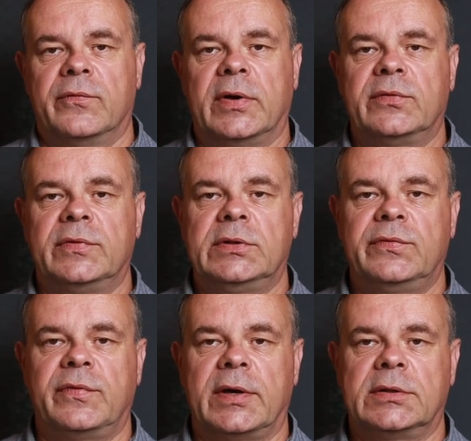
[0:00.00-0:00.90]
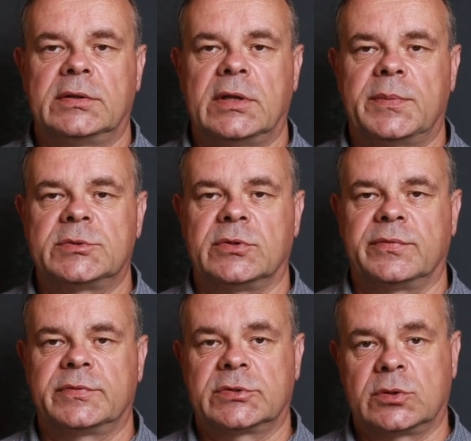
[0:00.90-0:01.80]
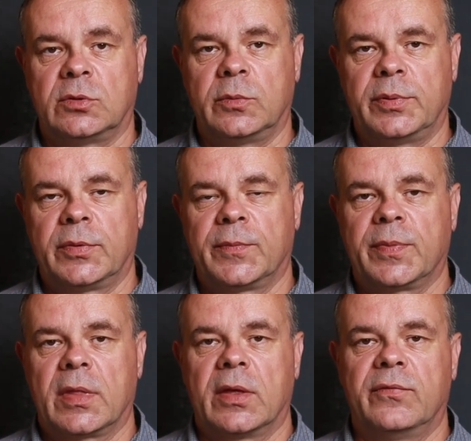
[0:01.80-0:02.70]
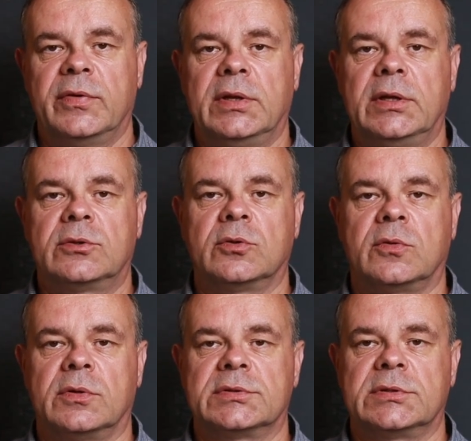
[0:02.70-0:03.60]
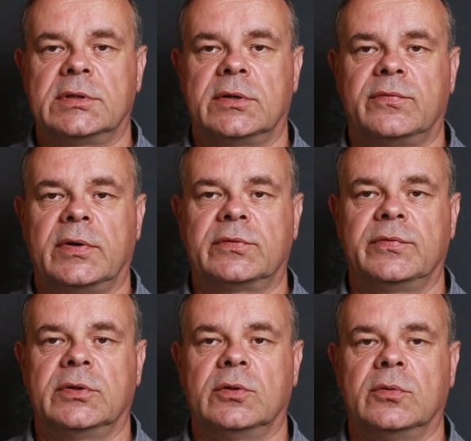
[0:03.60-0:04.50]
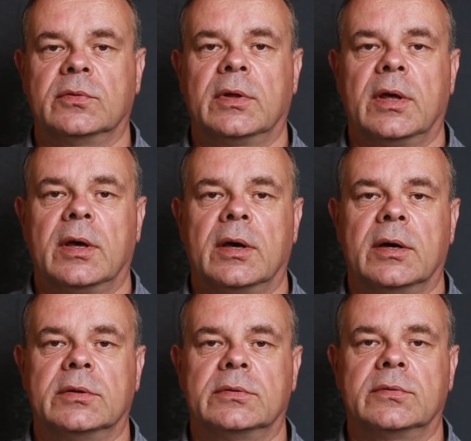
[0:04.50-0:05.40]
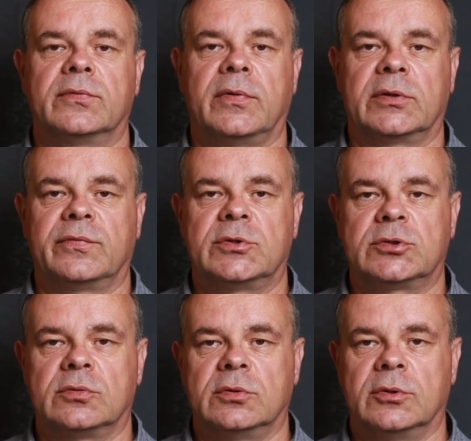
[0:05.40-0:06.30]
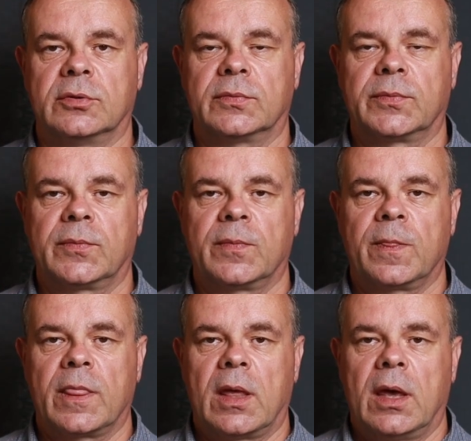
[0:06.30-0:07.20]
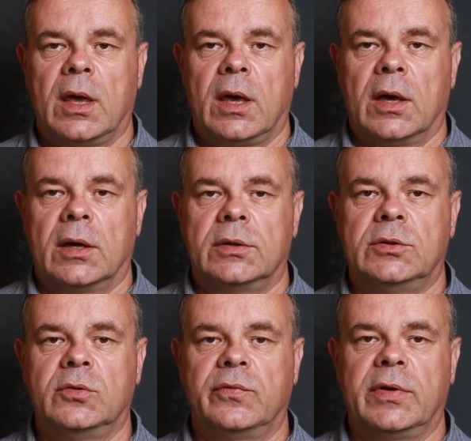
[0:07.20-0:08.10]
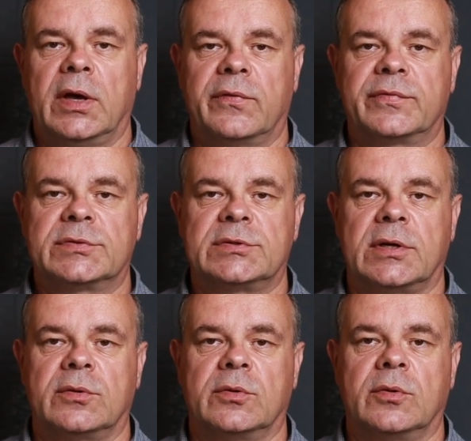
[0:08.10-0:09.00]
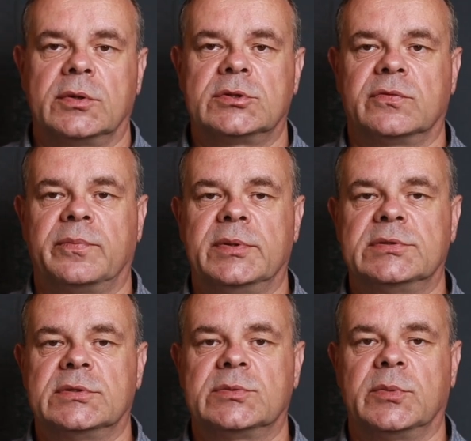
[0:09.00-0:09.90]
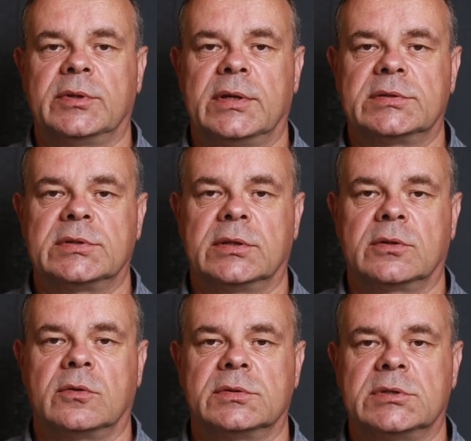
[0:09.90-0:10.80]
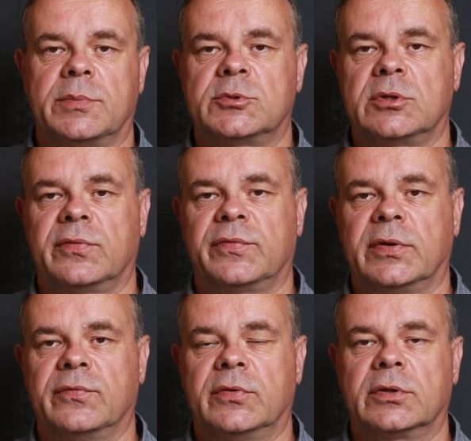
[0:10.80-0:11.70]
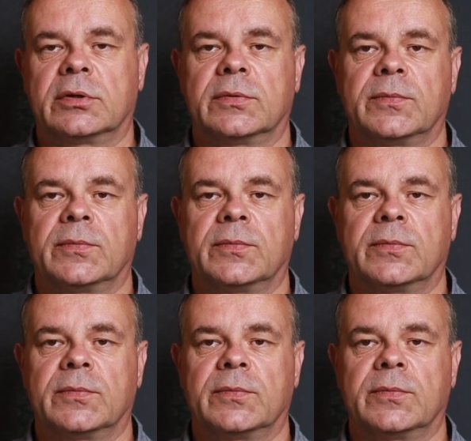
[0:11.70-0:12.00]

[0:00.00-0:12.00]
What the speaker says: When we define the depth of scope, we need to consider what we know and what we should know. Do we have thorough knowledge of business models and conceptual framework?